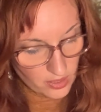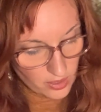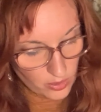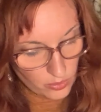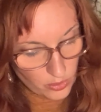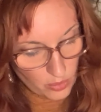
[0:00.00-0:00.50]

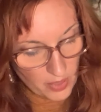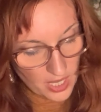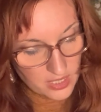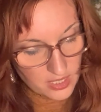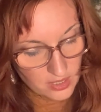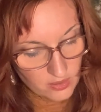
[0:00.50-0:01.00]

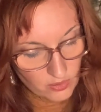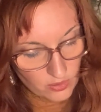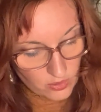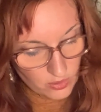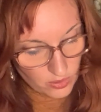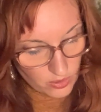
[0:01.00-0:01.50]
aromatic
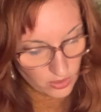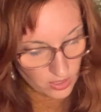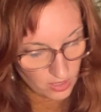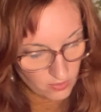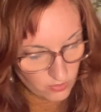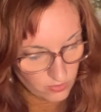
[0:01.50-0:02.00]

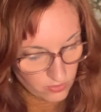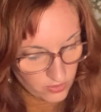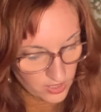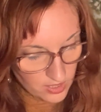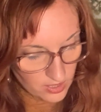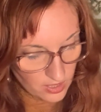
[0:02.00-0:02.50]

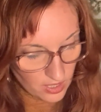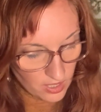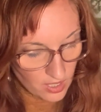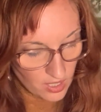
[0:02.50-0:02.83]
vinegar.